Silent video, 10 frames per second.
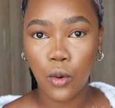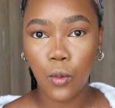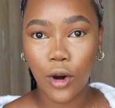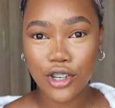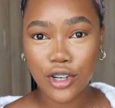
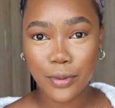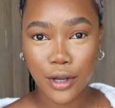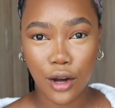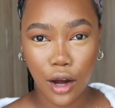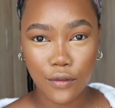
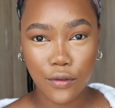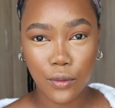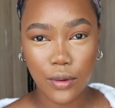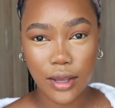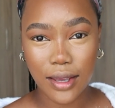worshiping God for
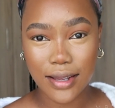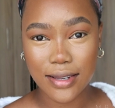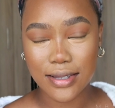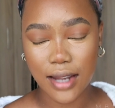who he is.